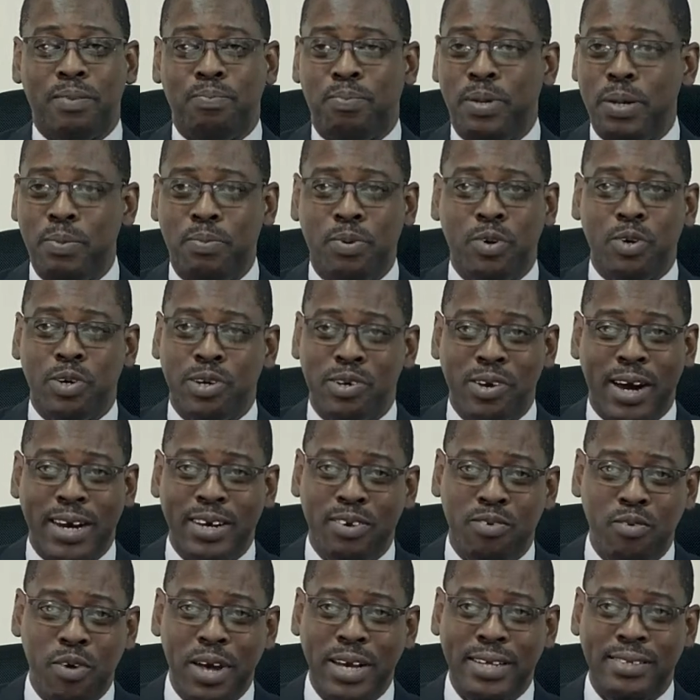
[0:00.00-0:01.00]
people
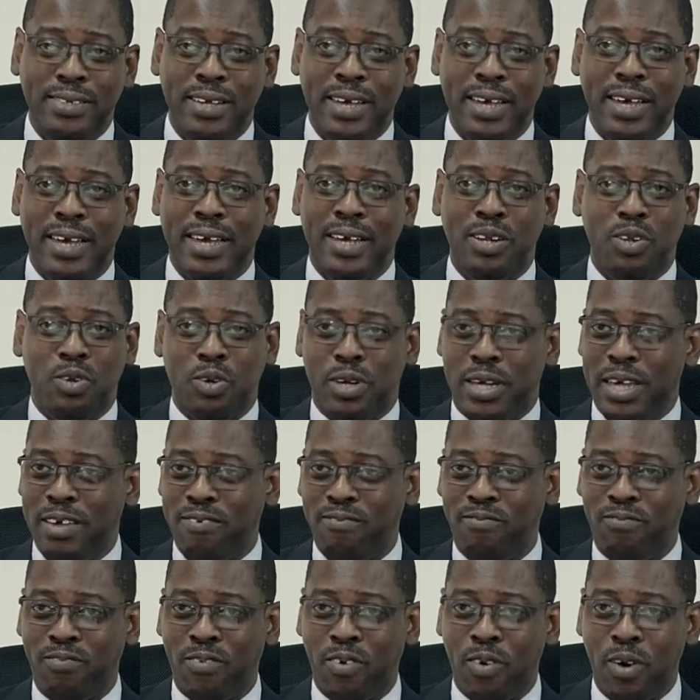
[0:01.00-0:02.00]
graduating and looking
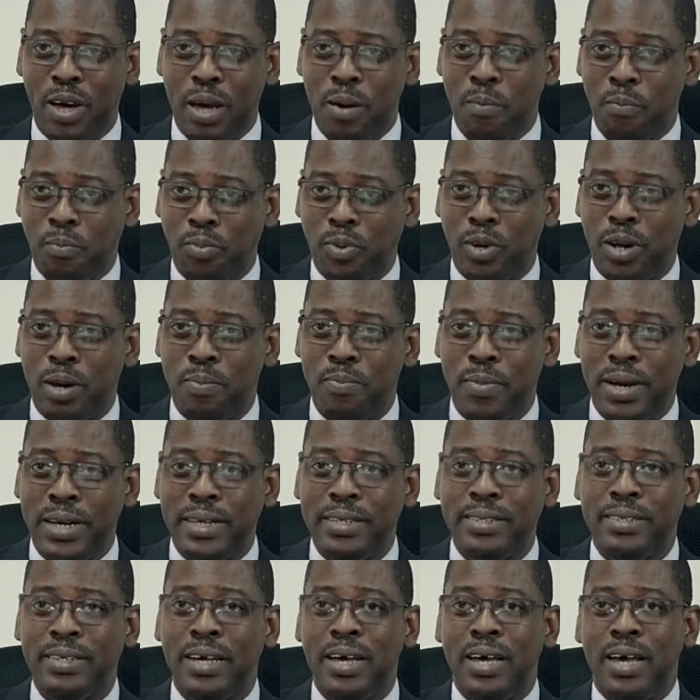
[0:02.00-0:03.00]
for
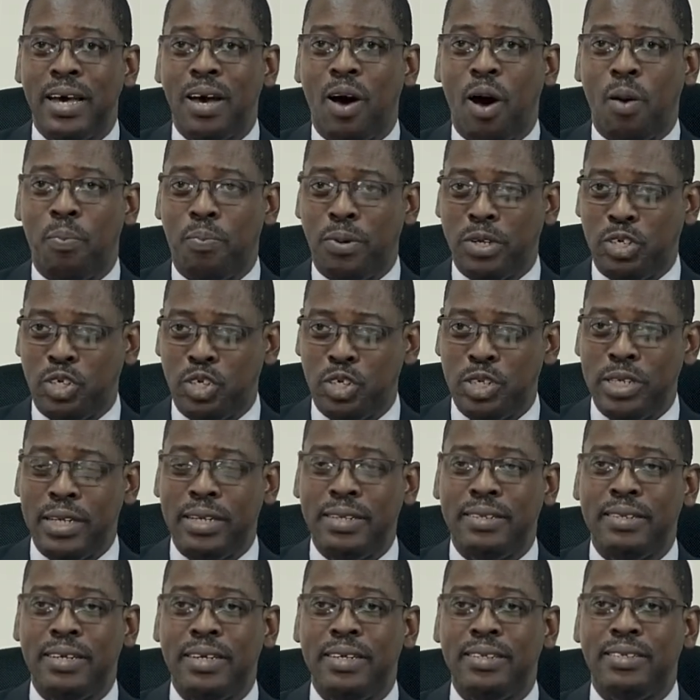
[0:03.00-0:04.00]
employment
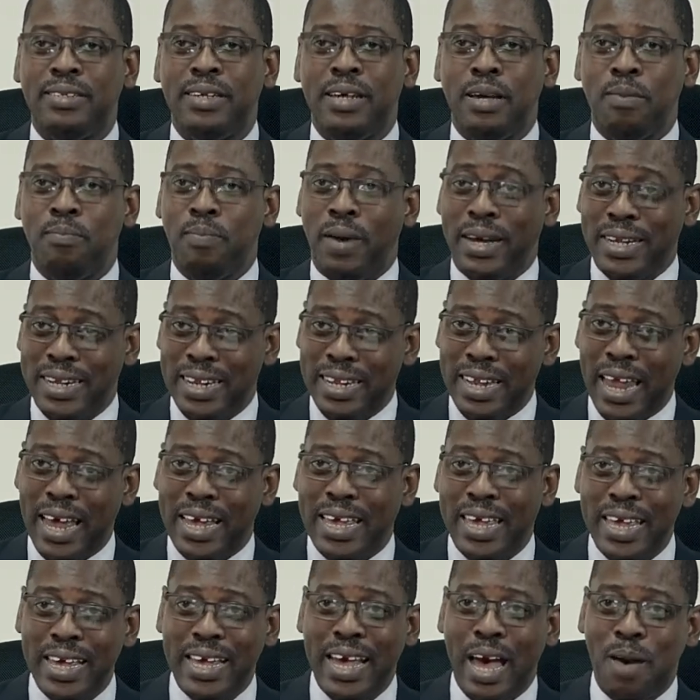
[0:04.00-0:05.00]
opportunities but
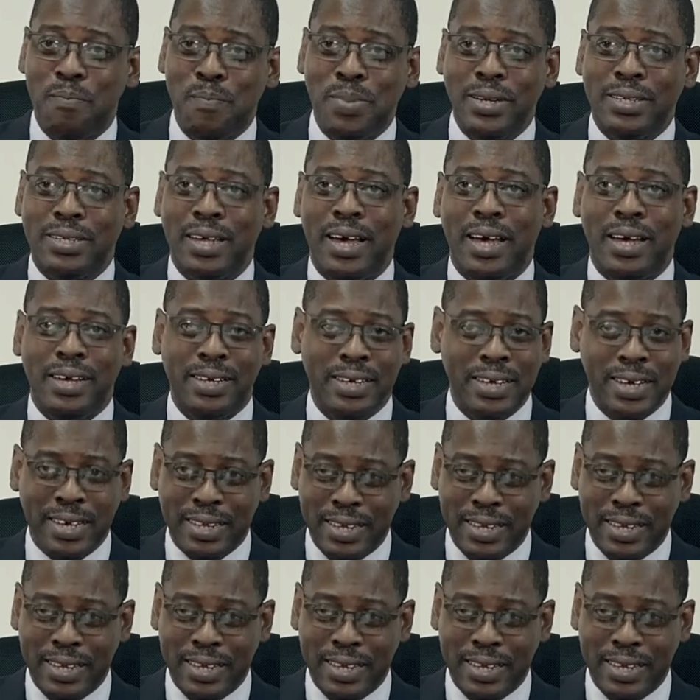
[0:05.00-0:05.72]
lacking capital.